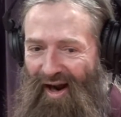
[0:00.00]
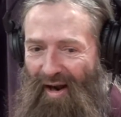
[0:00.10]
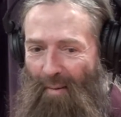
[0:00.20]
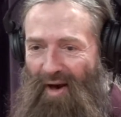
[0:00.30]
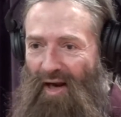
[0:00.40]

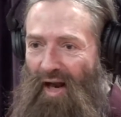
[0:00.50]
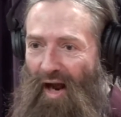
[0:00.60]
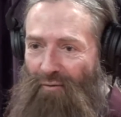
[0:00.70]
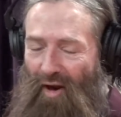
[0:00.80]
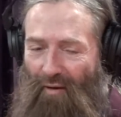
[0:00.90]
I, I mean, I've,
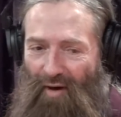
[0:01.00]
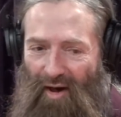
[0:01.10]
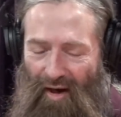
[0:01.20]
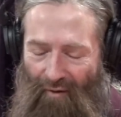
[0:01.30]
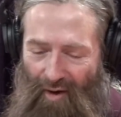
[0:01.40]
I've, I've
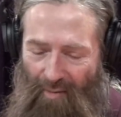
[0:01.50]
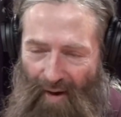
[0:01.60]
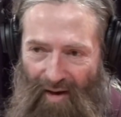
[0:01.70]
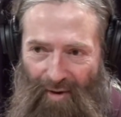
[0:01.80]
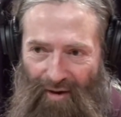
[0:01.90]
I've
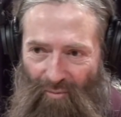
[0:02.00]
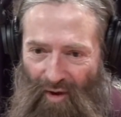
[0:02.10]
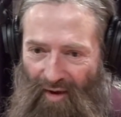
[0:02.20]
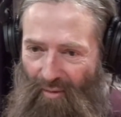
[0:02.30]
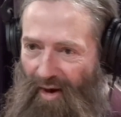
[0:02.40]
experimented
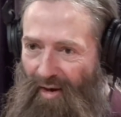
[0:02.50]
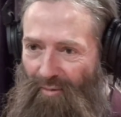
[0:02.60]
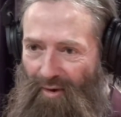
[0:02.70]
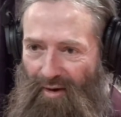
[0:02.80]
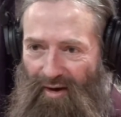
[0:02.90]
with it when I
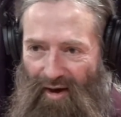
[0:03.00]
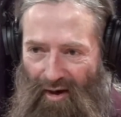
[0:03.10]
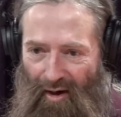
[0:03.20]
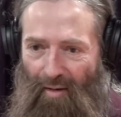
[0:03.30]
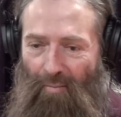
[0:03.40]
was
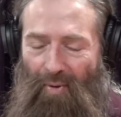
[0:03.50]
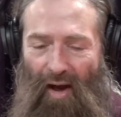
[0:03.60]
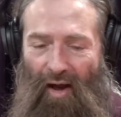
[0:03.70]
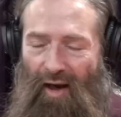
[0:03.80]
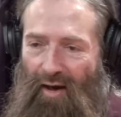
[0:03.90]
younger,
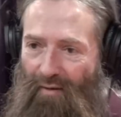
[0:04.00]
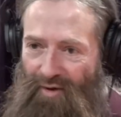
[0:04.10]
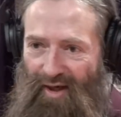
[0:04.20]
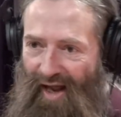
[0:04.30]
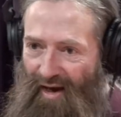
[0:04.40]
but it never
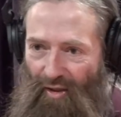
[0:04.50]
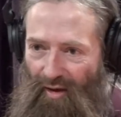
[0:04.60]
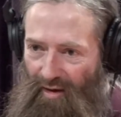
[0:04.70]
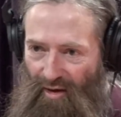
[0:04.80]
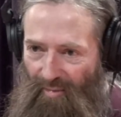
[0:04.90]
did
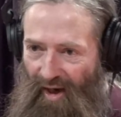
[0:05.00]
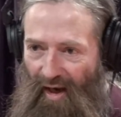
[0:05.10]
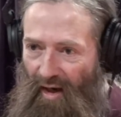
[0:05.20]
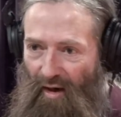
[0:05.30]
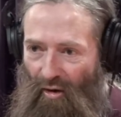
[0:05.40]
anything to me
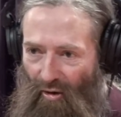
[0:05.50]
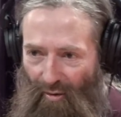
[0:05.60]
at all.